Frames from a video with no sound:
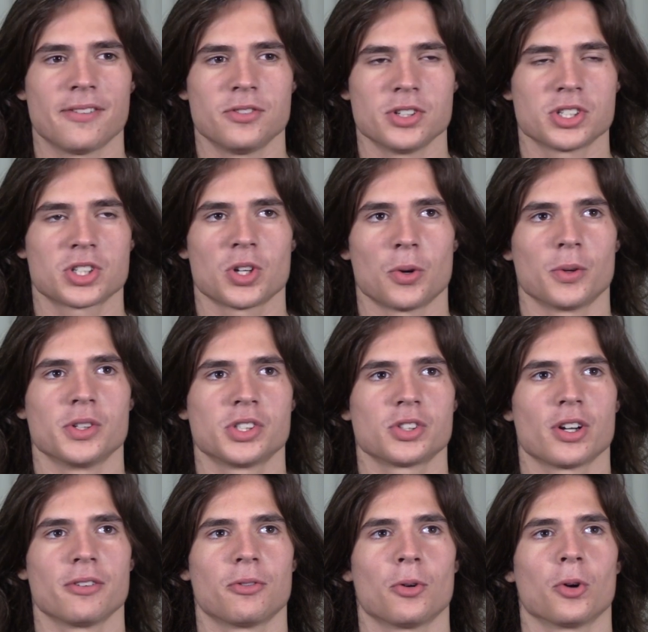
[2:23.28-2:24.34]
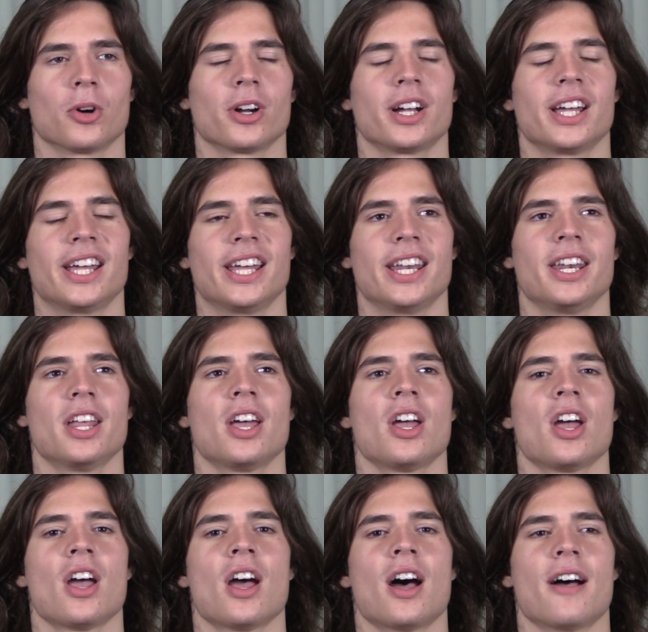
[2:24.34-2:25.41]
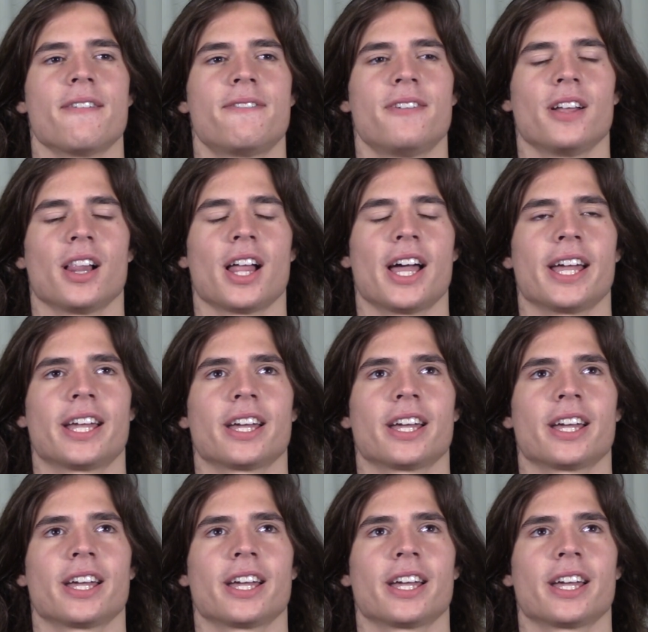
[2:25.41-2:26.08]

just going straight for it. And I feel like